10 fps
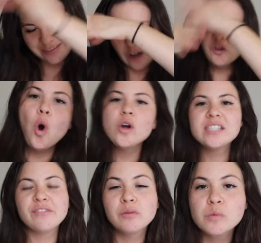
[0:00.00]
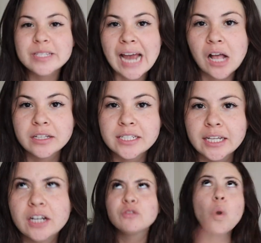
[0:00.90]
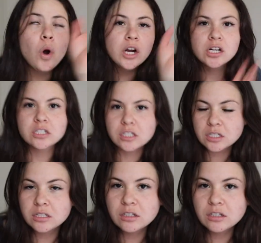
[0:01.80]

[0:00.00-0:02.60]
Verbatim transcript: Of course everyone was talented, of course.